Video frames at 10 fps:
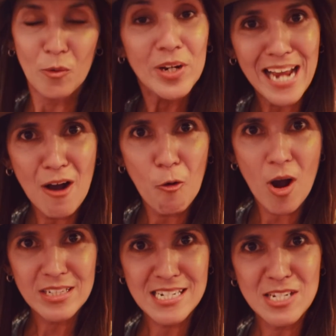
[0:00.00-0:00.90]
We now
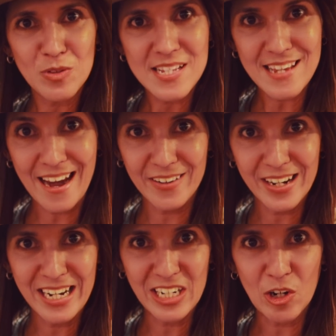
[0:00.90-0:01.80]
walked into this
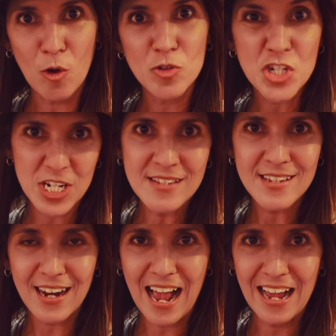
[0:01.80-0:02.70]
area here called
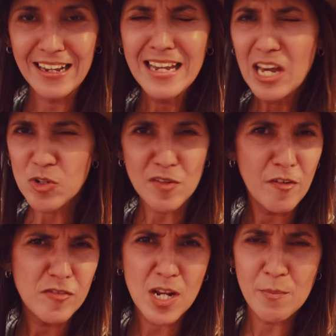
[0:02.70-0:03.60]
Shinsekai. It was a
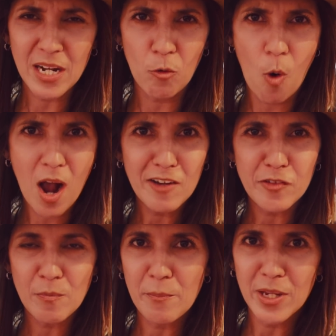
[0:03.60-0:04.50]
15-minute walk
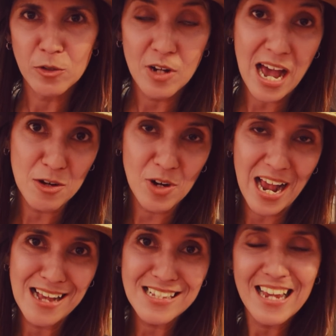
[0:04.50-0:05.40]
from Abeno
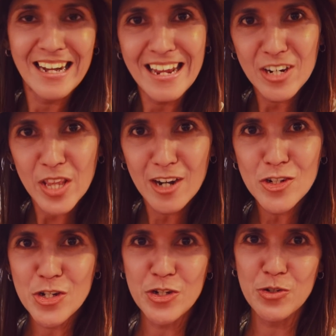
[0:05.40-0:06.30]
Harukas, and here there
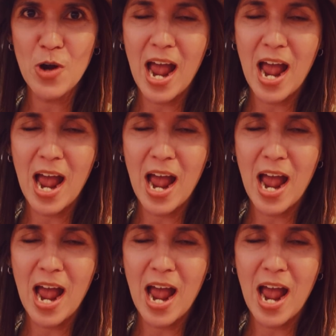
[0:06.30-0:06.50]
are two